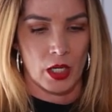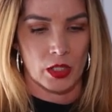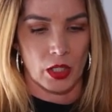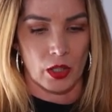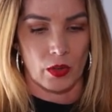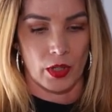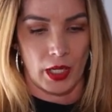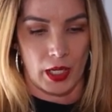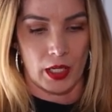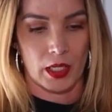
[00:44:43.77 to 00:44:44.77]
So
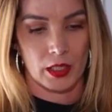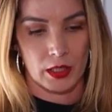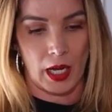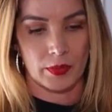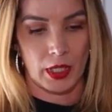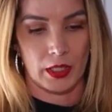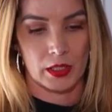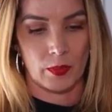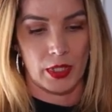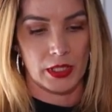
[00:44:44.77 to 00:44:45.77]
okay, top 10
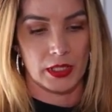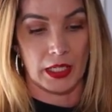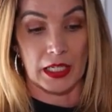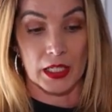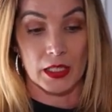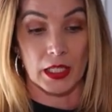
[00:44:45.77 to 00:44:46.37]
list of business ideas,